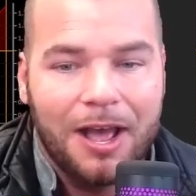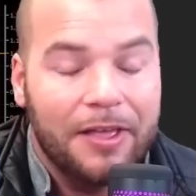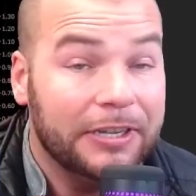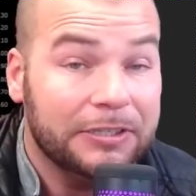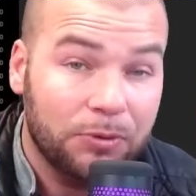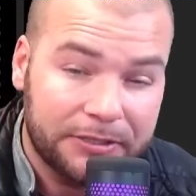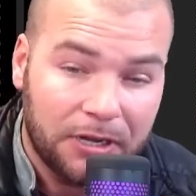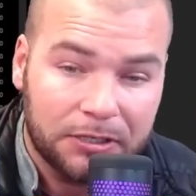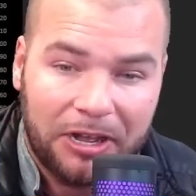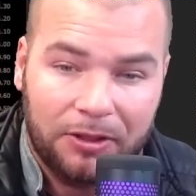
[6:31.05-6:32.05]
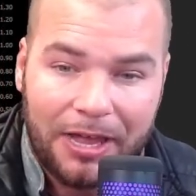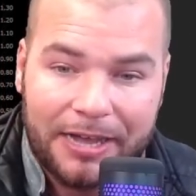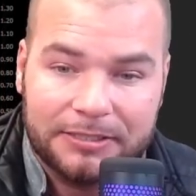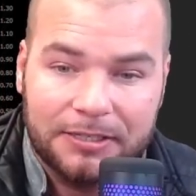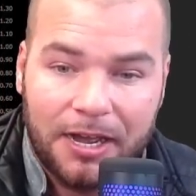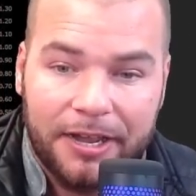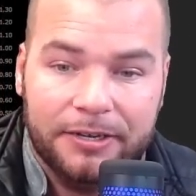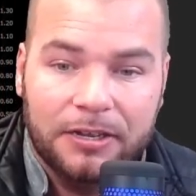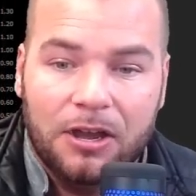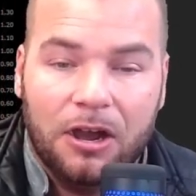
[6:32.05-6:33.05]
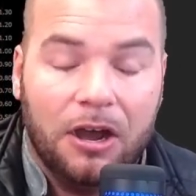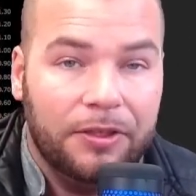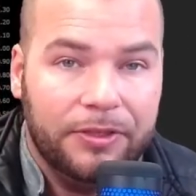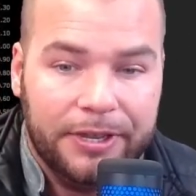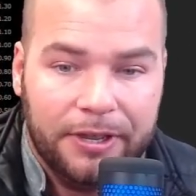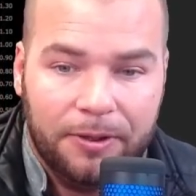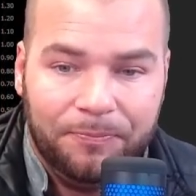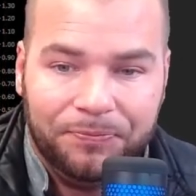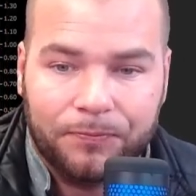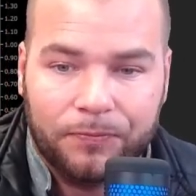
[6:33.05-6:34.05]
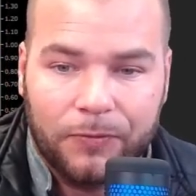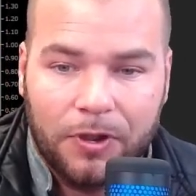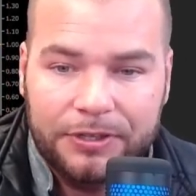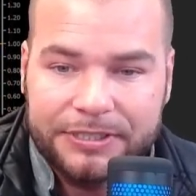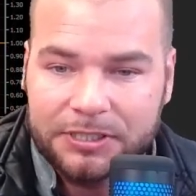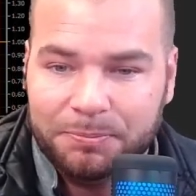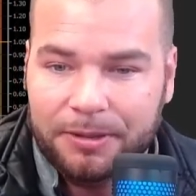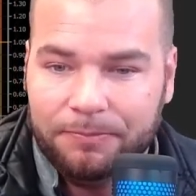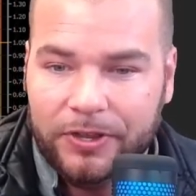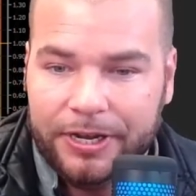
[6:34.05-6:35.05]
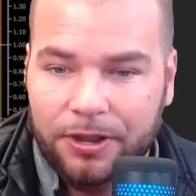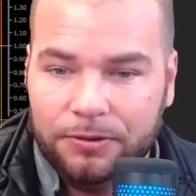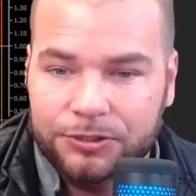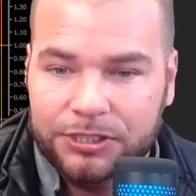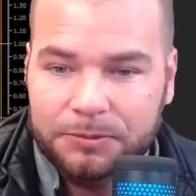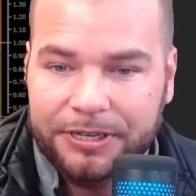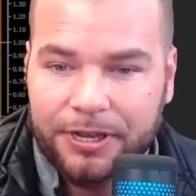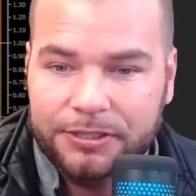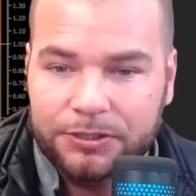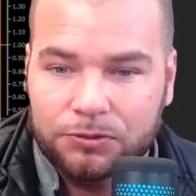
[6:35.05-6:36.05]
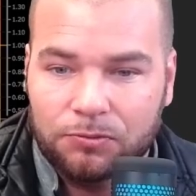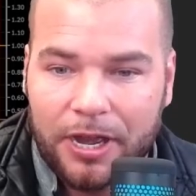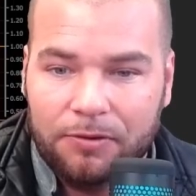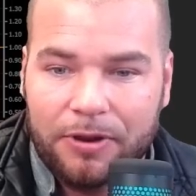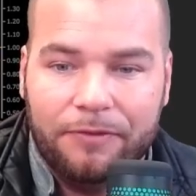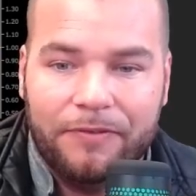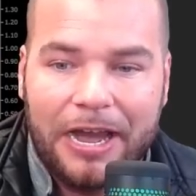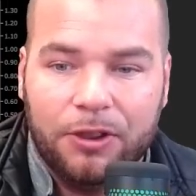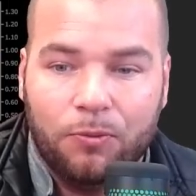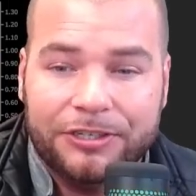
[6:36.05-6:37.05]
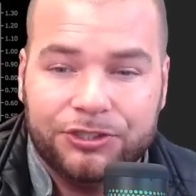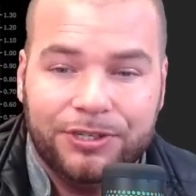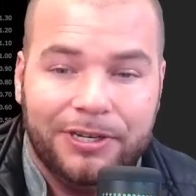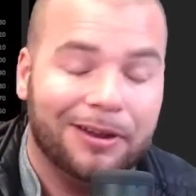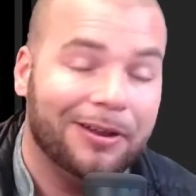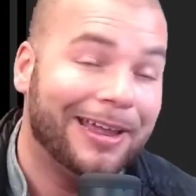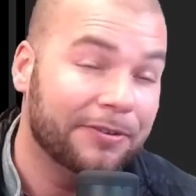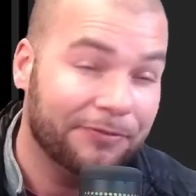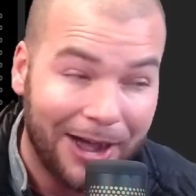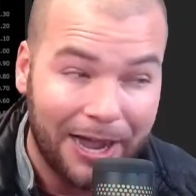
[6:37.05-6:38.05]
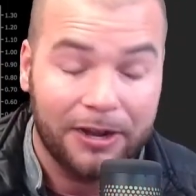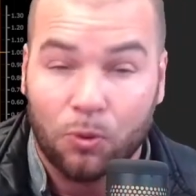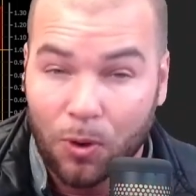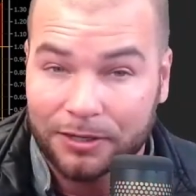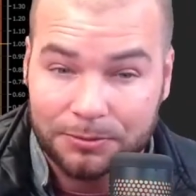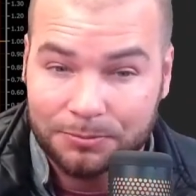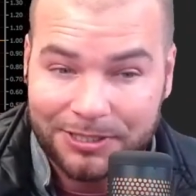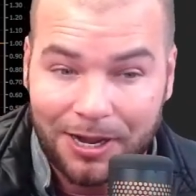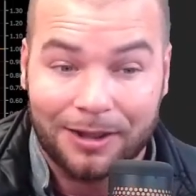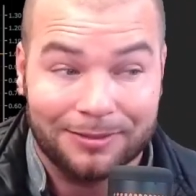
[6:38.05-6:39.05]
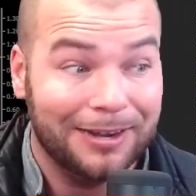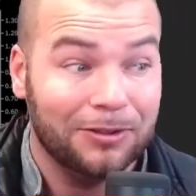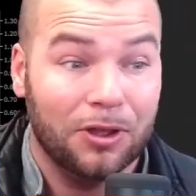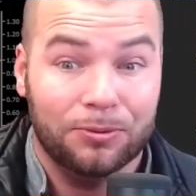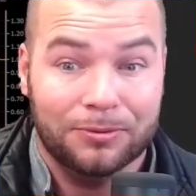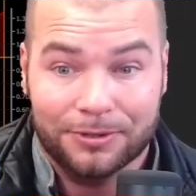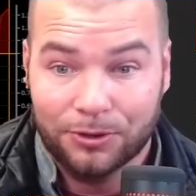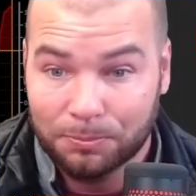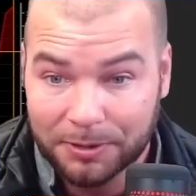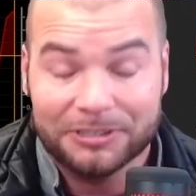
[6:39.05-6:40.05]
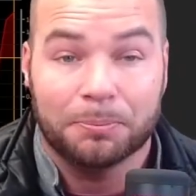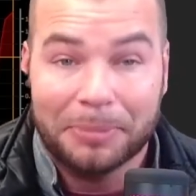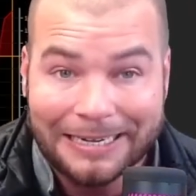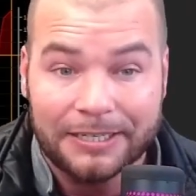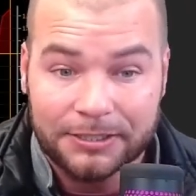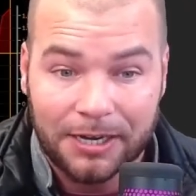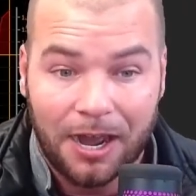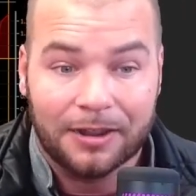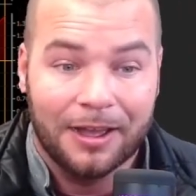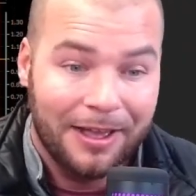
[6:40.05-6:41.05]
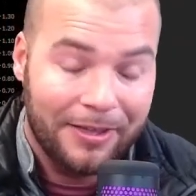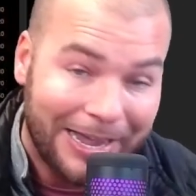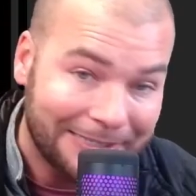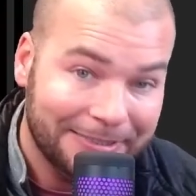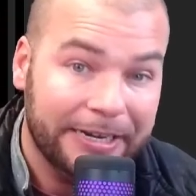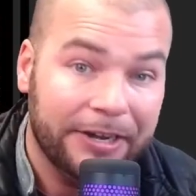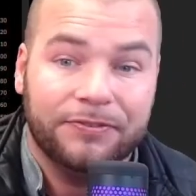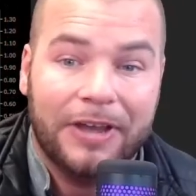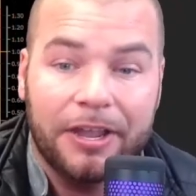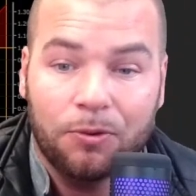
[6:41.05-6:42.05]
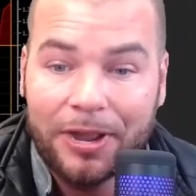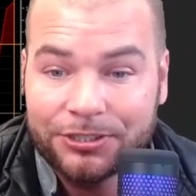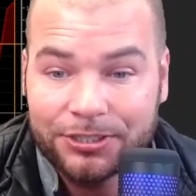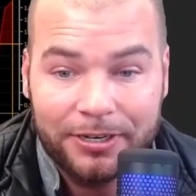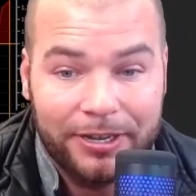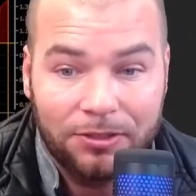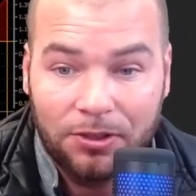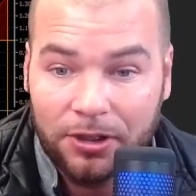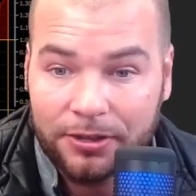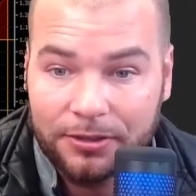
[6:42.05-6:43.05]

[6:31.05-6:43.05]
This one I talked about last night on the um, on the 6 p.m. video just because it was right around the valuation here. And to find a quantum stock, let alone, you know, pretty much a penny stock that's near its valuation. And look,